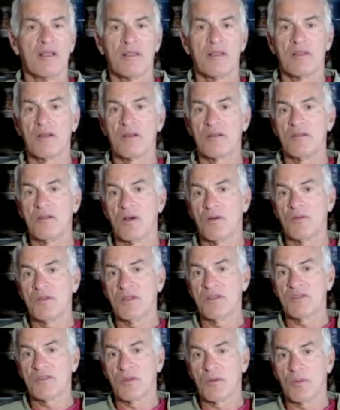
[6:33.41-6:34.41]
They're known
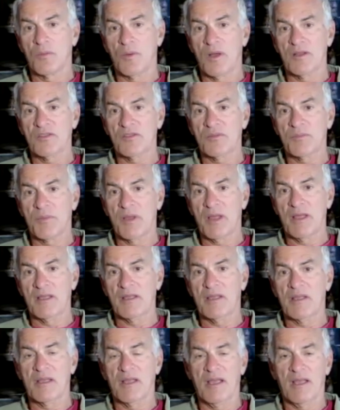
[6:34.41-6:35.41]
as the West
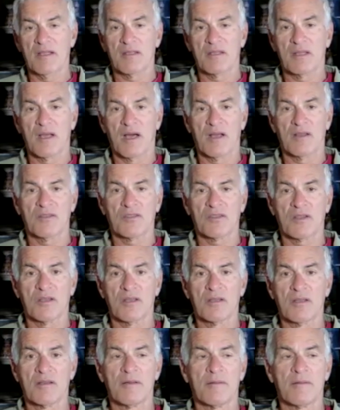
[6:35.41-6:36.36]
Bank and Gaza.